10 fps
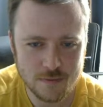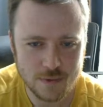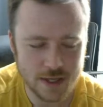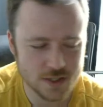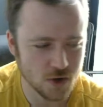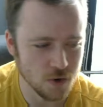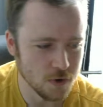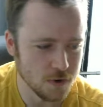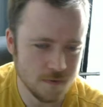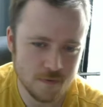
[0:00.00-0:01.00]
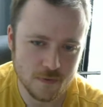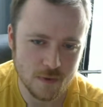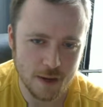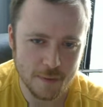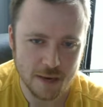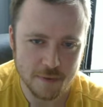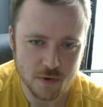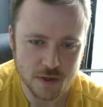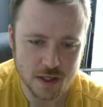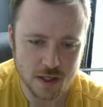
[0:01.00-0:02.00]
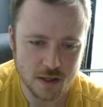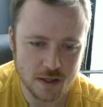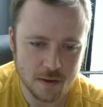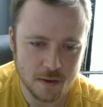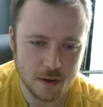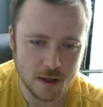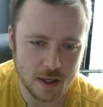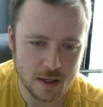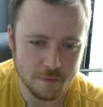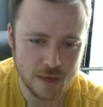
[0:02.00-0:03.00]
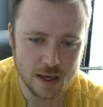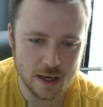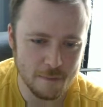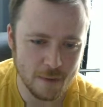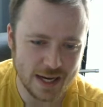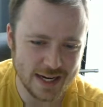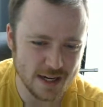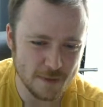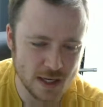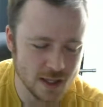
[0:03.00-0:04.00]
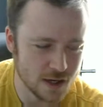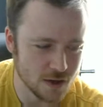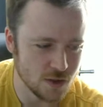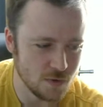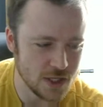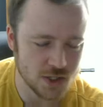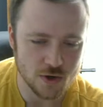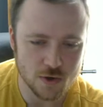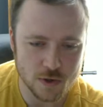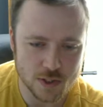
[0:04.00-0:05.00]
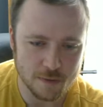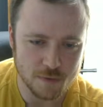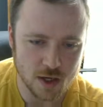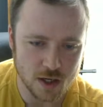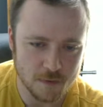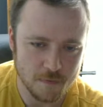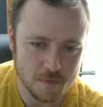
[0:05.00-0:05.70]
It's cool. I'm happy with it. It might need to be like a 3/2 or something.